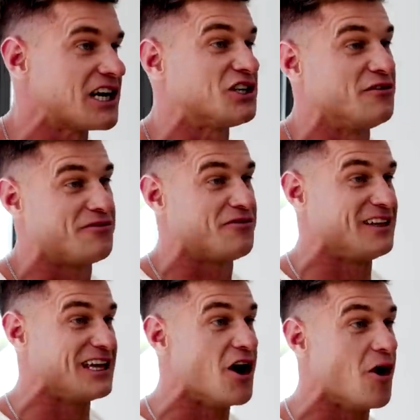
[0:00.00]
That's
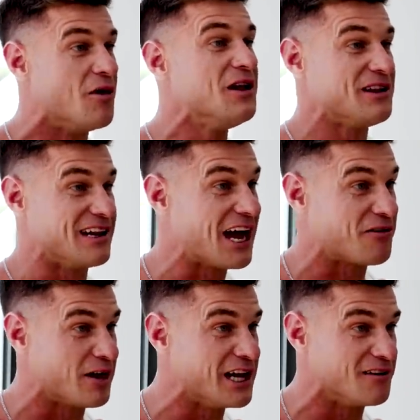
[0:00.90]
actually, you know,
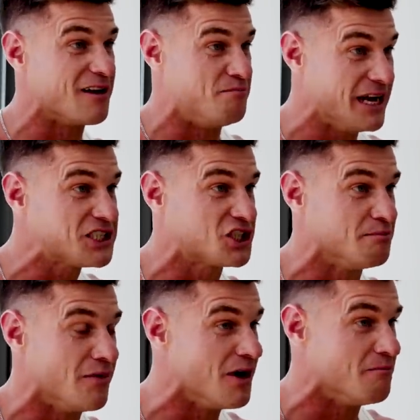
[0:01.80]
to, like we, yeah,
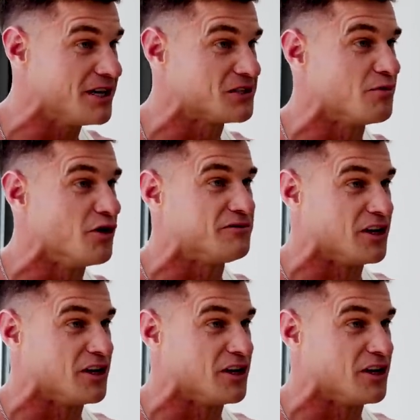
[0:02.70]
yeah, yeah, to,